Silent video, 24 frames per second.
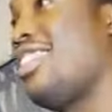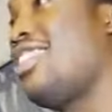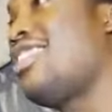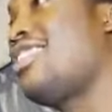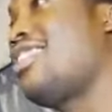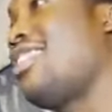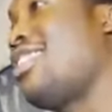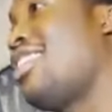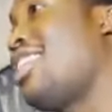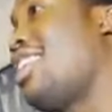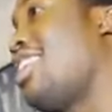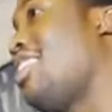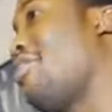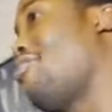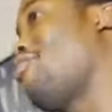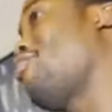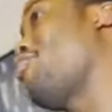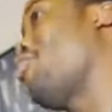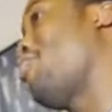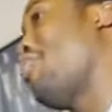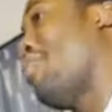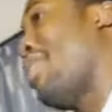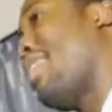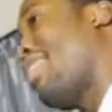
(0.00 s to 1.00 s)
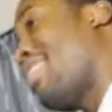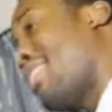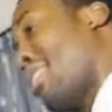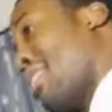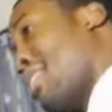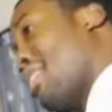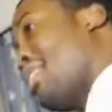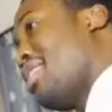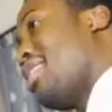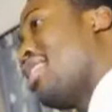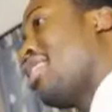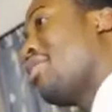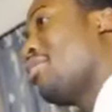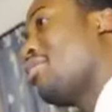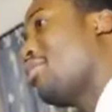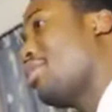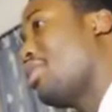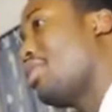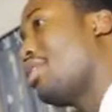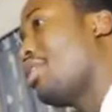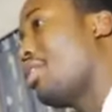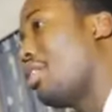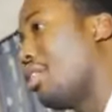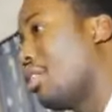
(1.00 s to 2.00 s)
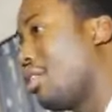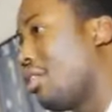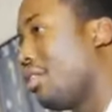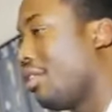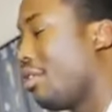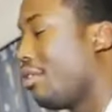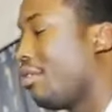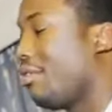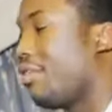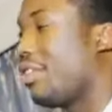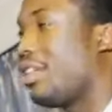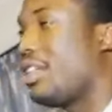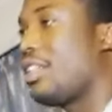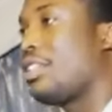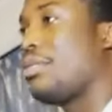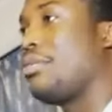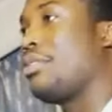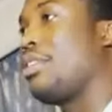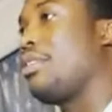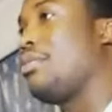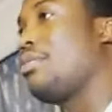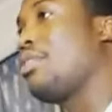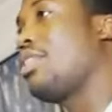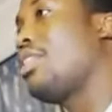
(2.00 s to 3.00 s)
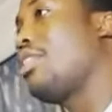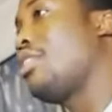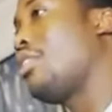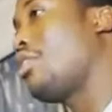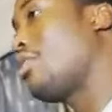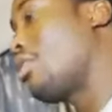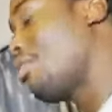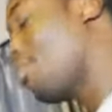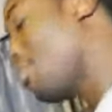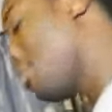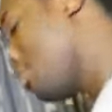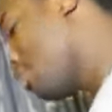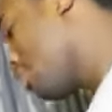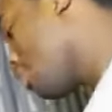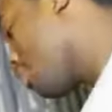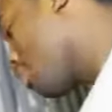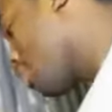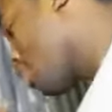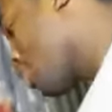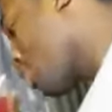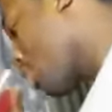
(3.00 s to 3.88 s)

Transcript: it into that if you making it that. But for us, me, we ain't tripping.